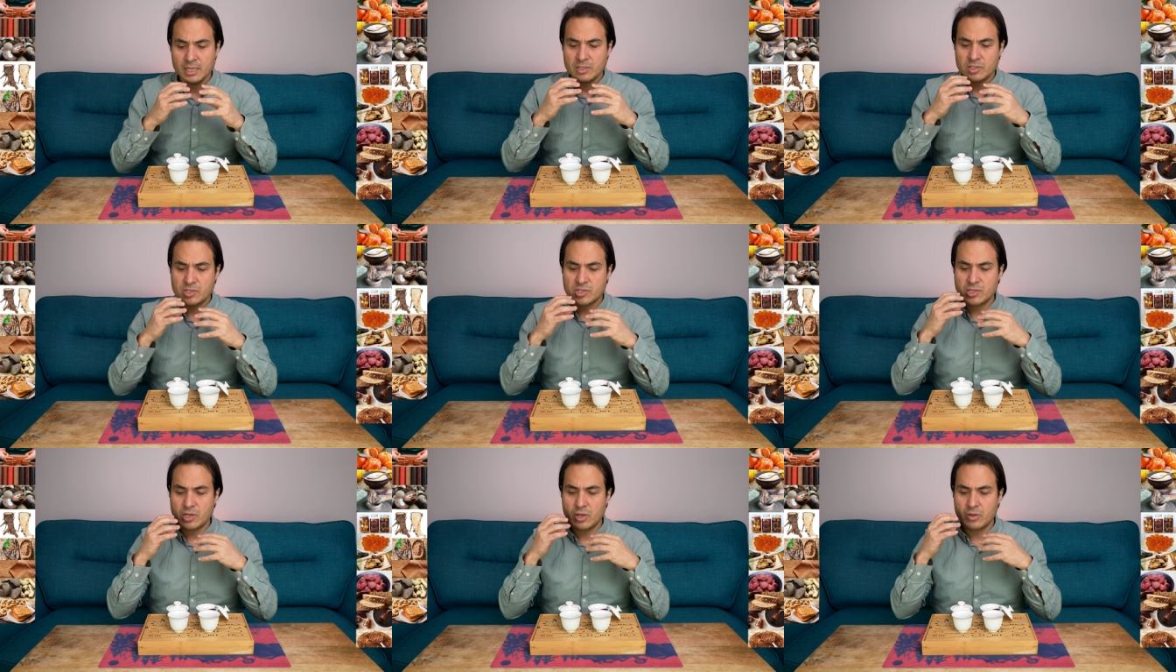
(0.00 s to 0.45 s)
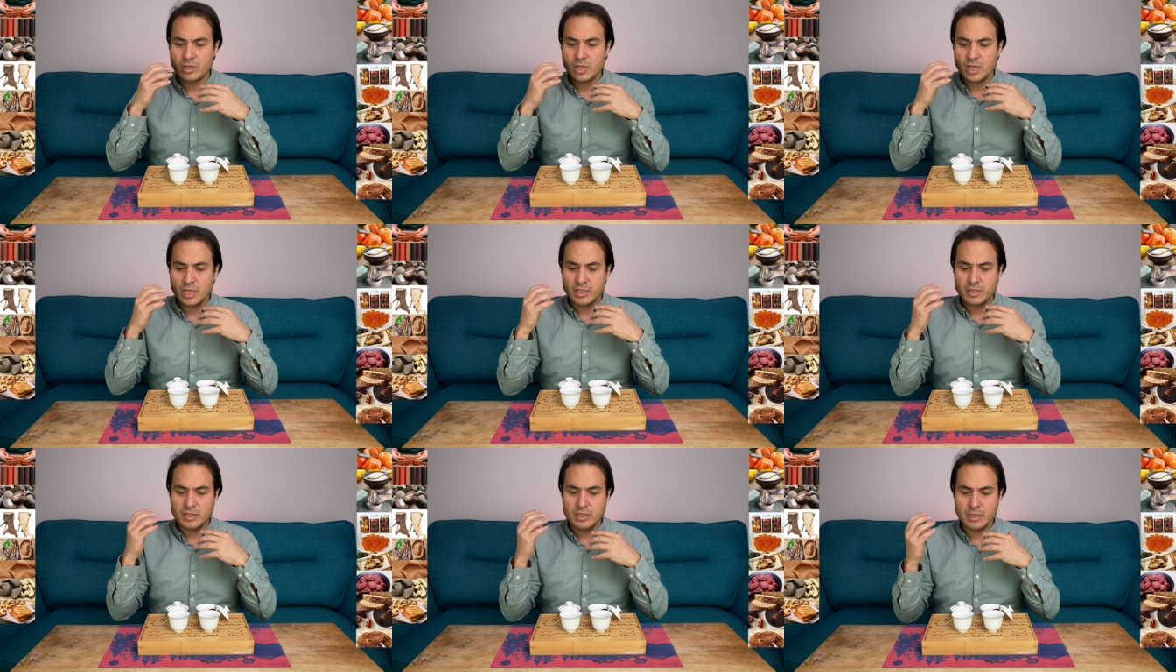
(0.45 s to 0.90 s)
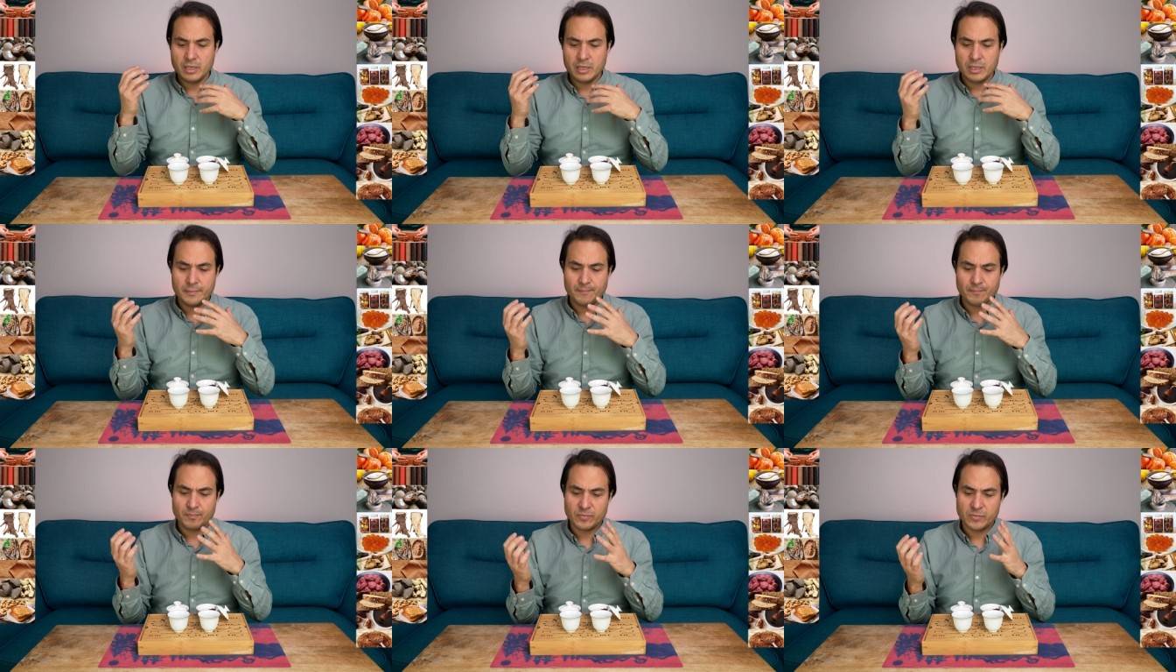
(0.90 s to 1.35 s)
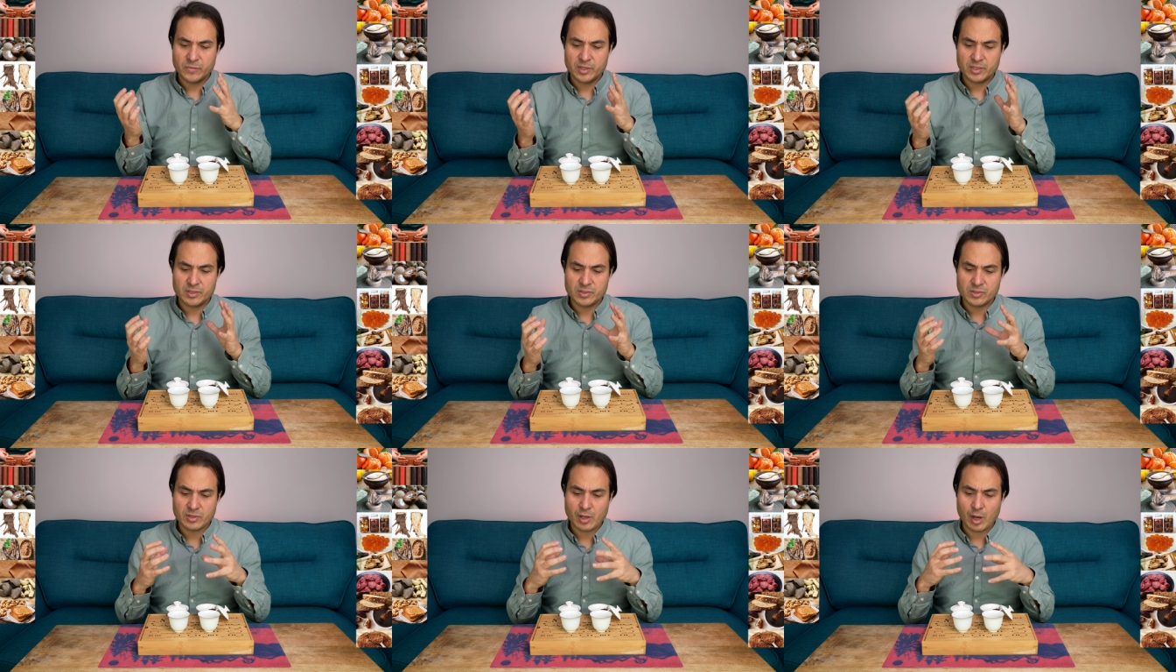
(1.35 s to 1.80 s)
so the
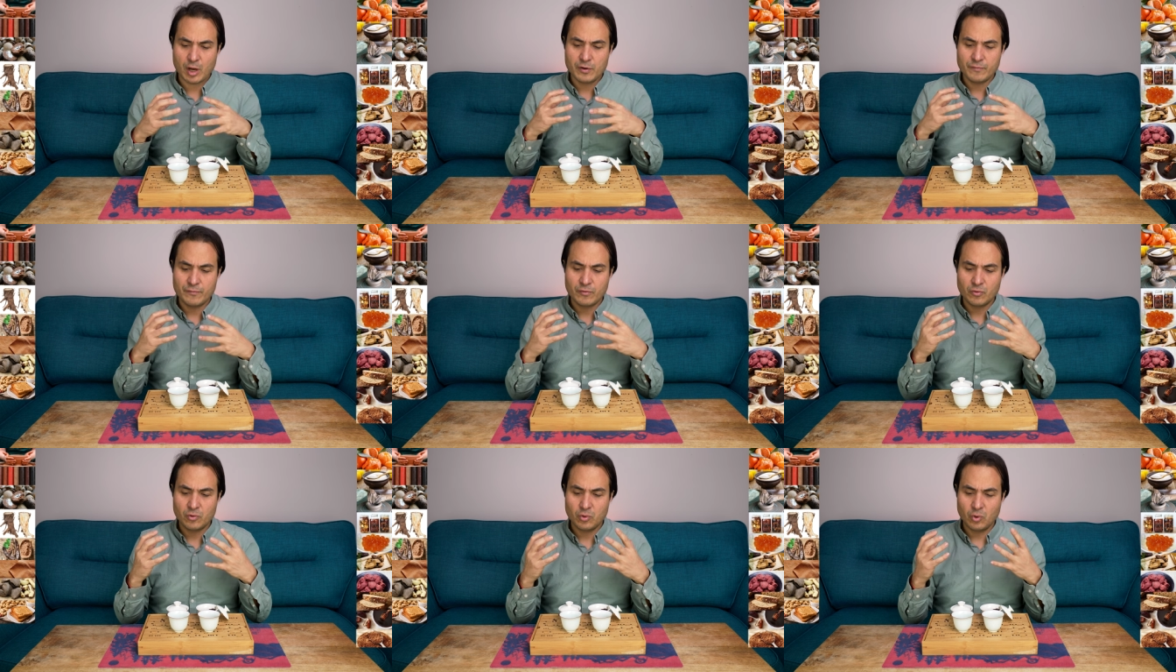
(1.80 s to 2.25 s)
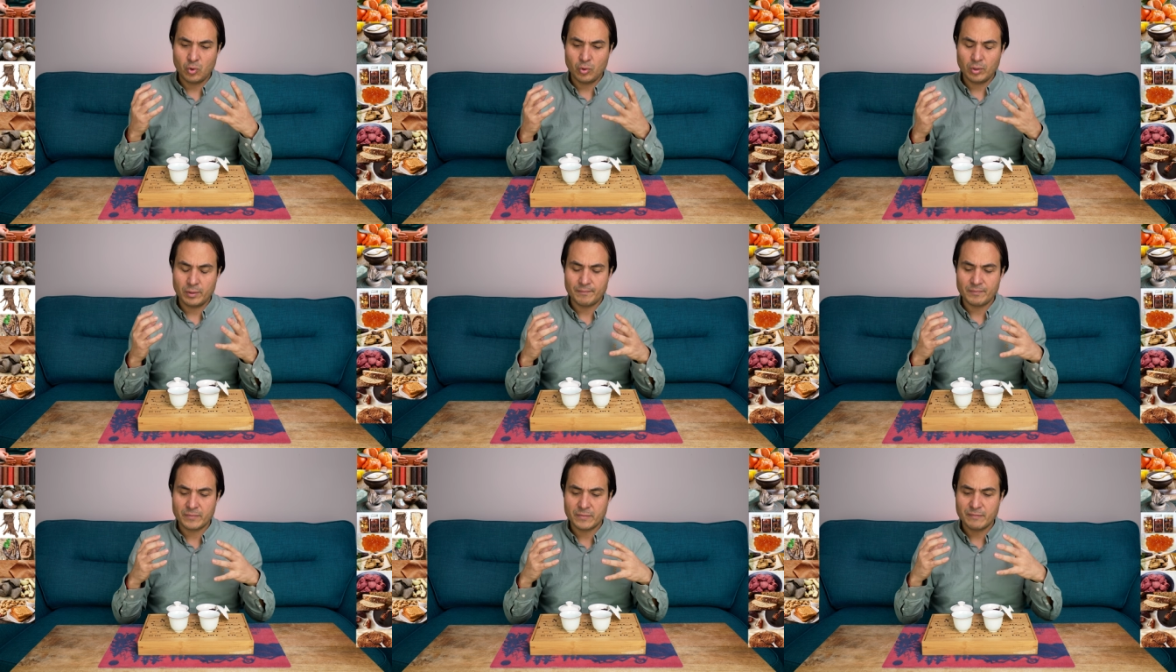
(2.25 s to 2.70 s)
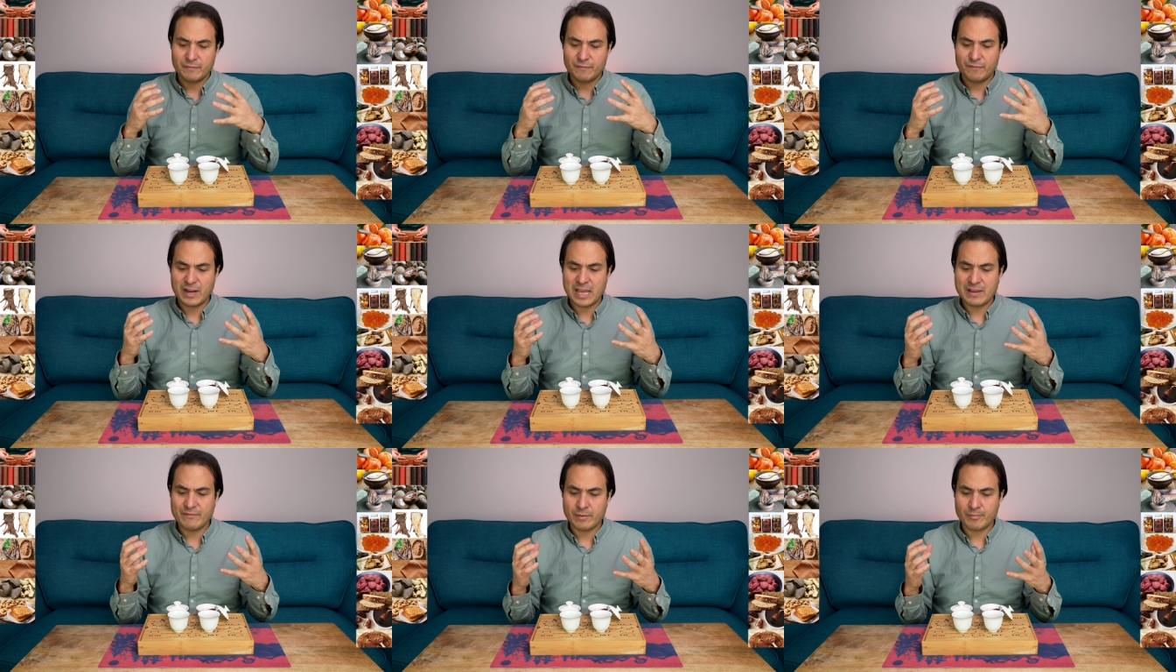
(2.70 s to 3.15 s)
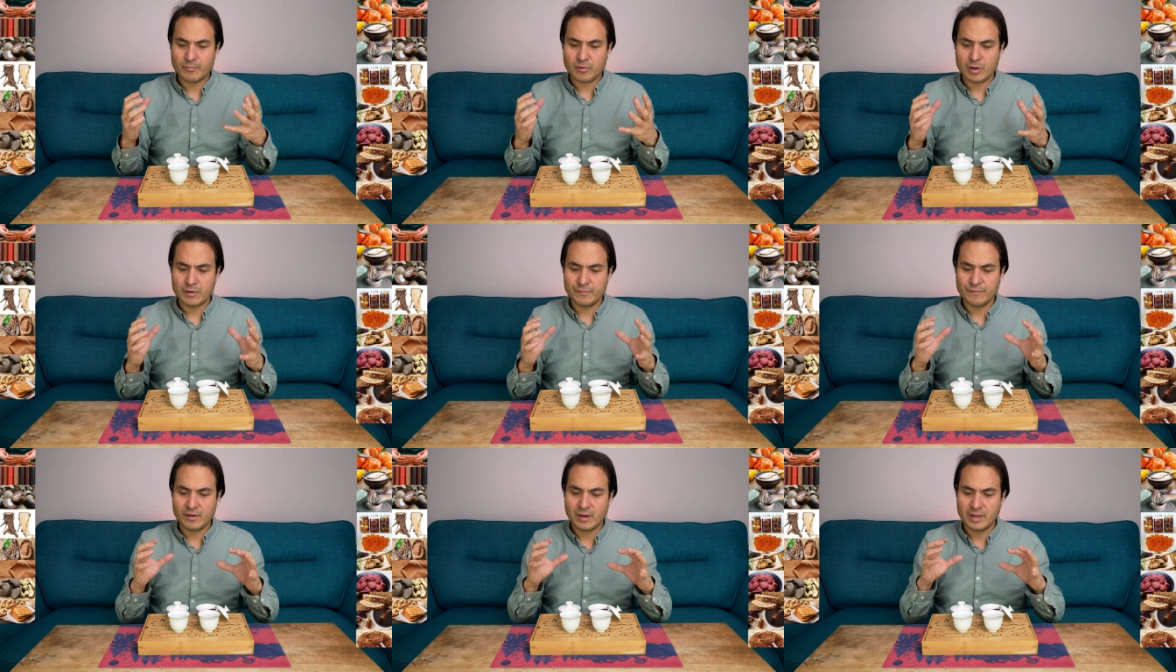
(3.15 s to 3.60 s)
the overall flavor
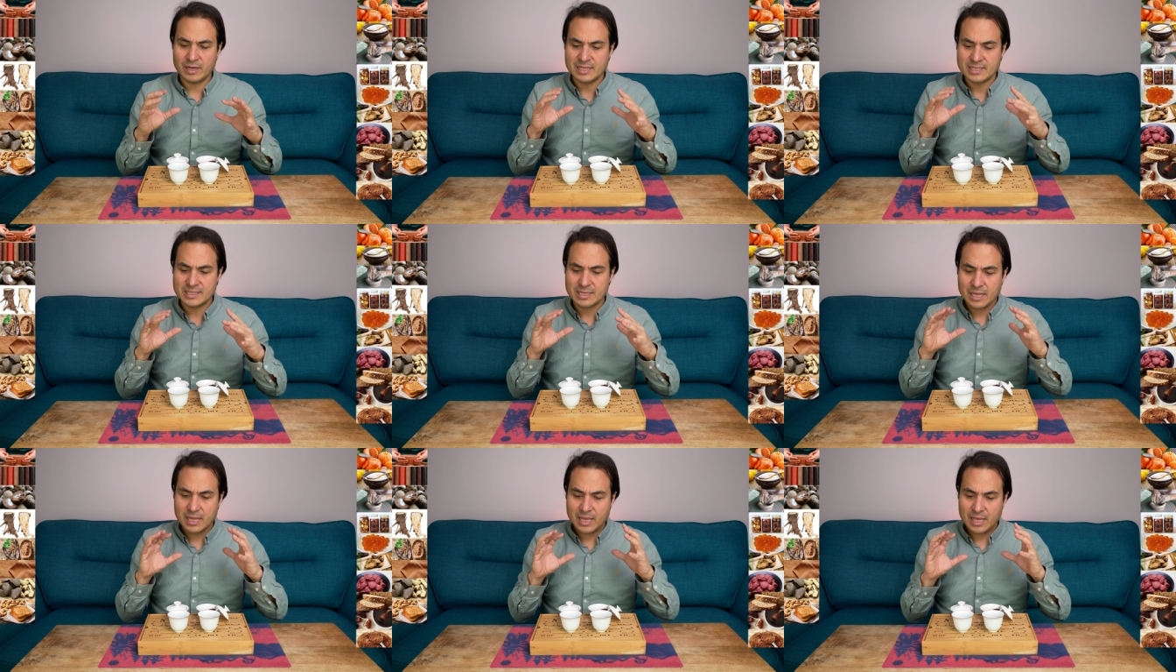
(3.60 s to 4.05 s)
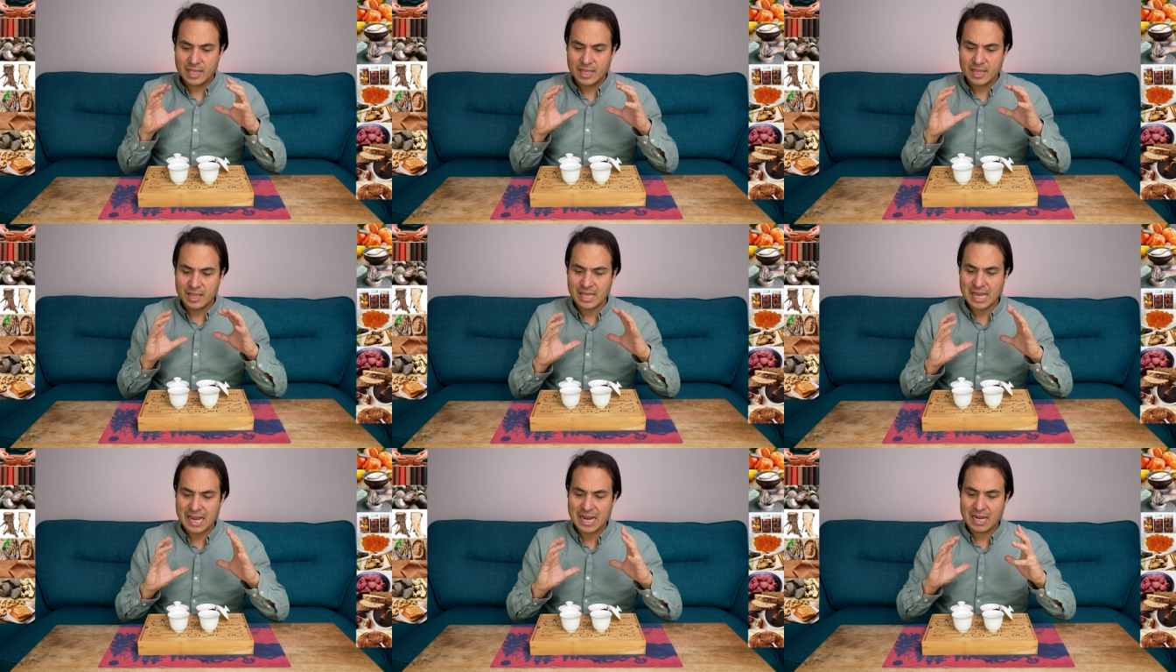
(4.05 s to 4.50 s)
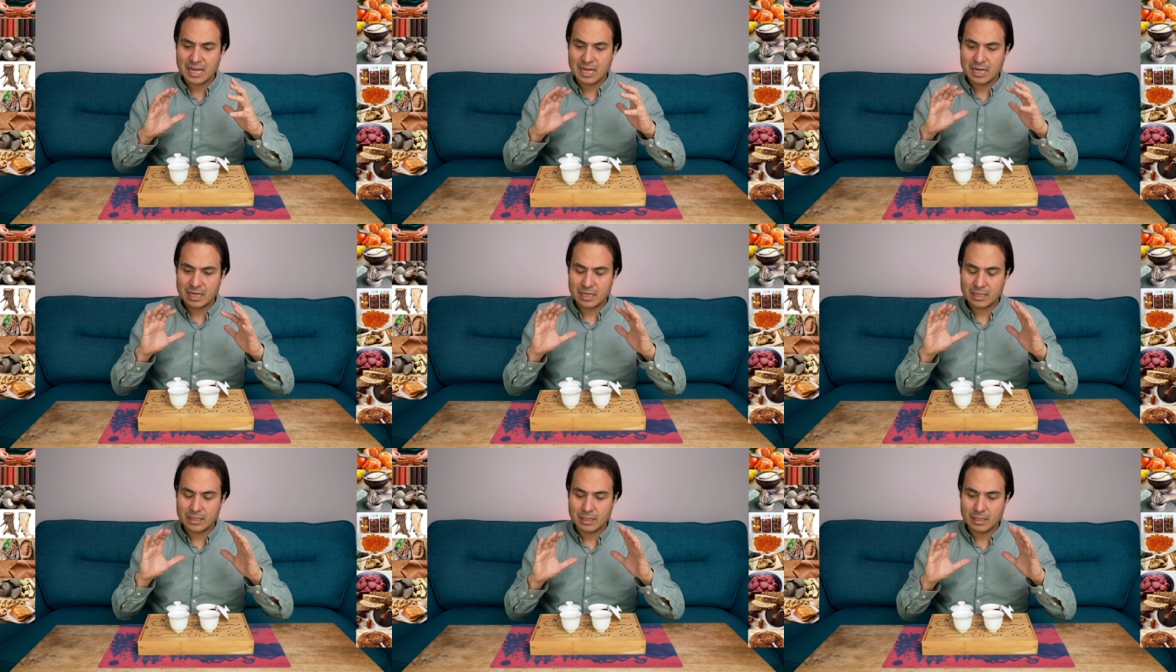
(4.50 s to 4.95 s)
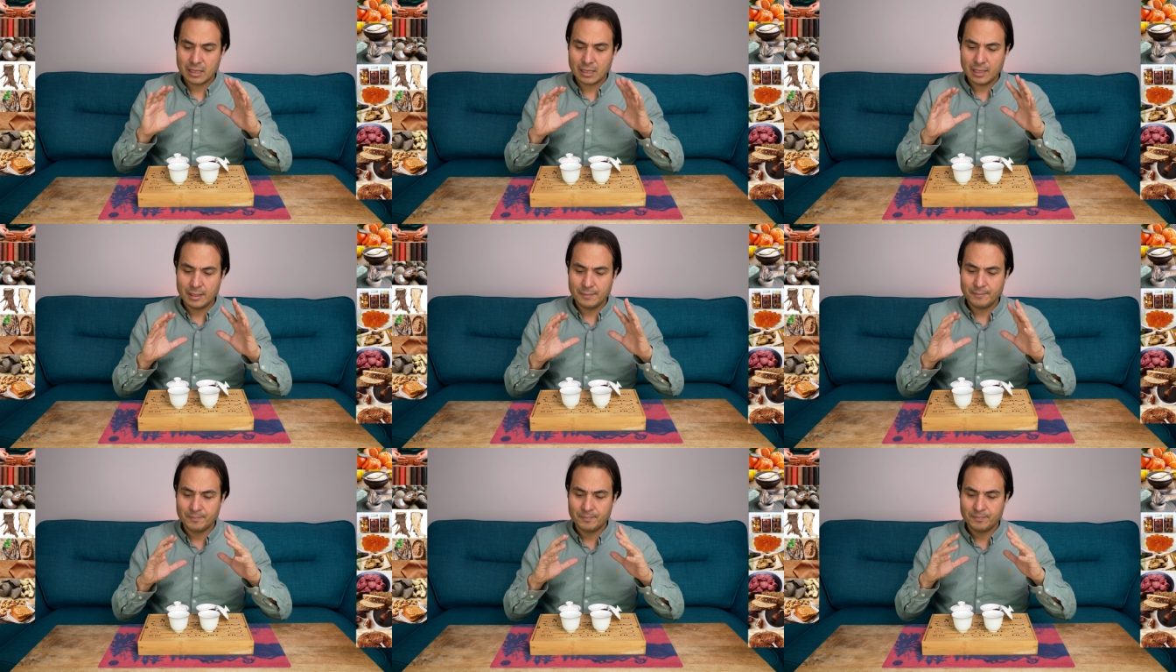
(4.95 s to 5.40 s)
profile is that
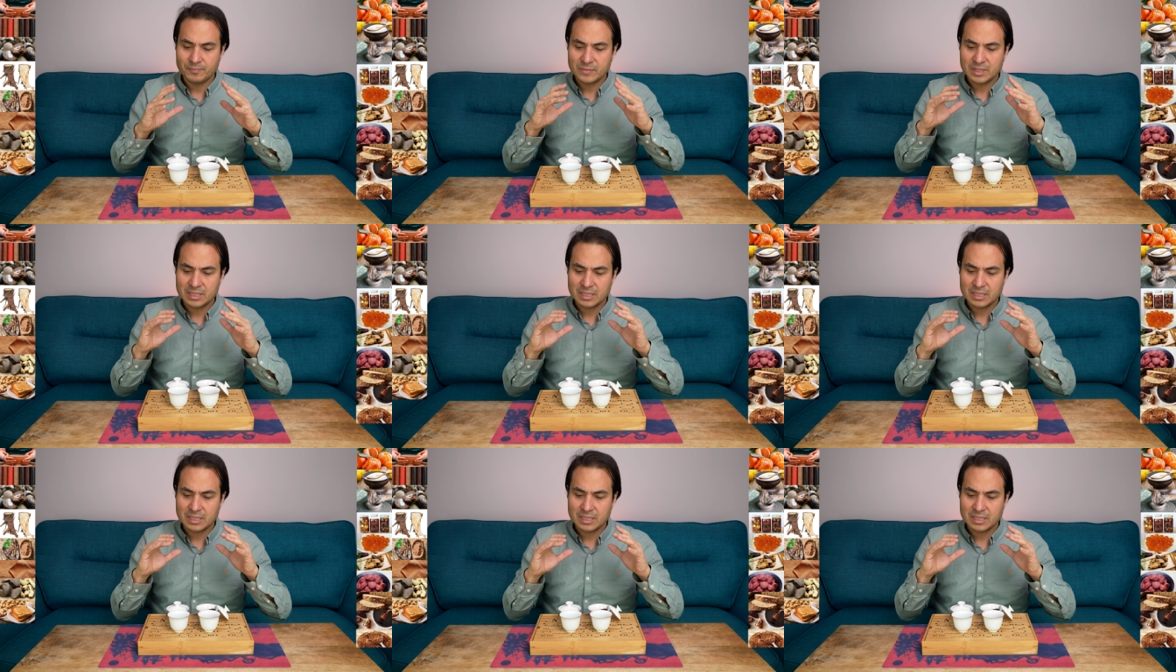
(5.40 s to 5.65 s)
um,